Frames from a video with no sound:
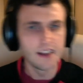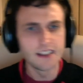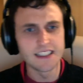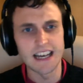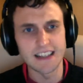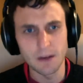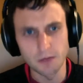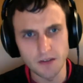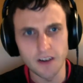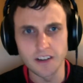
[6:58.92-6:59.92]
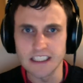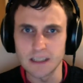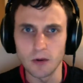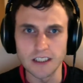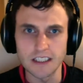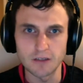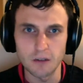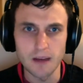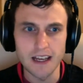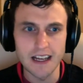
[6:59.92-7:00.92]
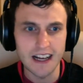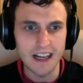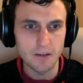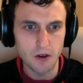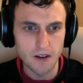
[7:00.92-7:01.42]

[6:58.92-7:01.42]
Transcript: Yeah, that was very disappointing for me and kind of put a